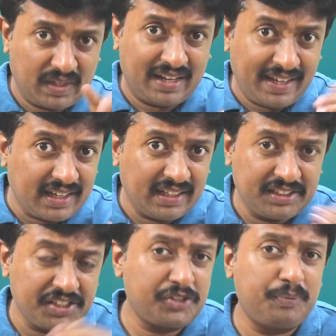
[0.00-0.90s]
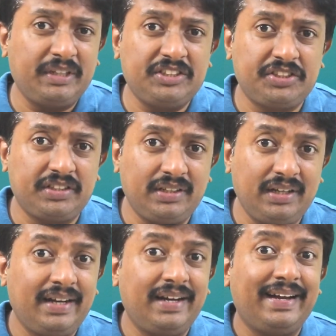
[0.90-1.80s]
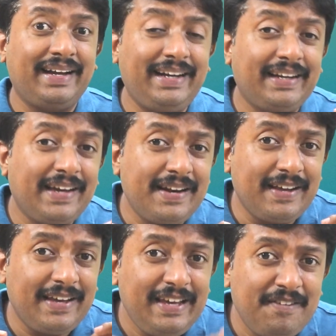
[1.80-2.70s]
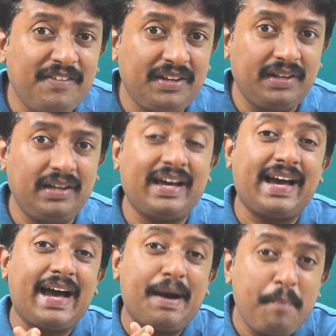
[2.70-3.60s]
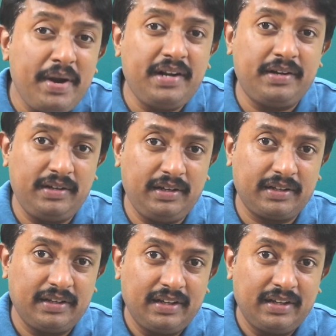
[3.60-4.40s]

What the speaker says: like I just mentioned, it can even amend